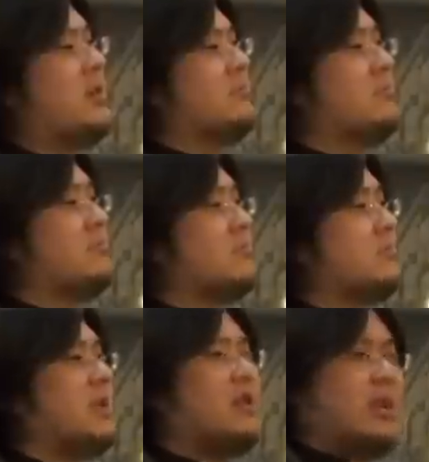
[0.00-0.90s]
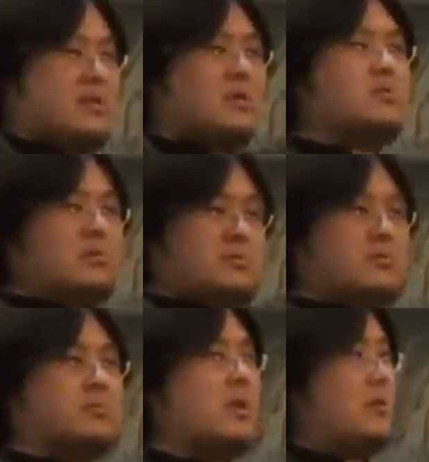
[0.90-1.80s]
up. Not like this,
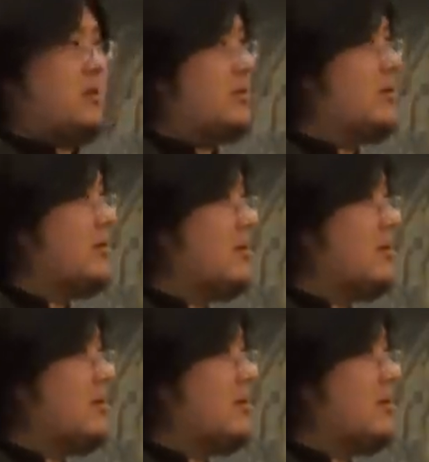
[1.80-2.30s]
but like this.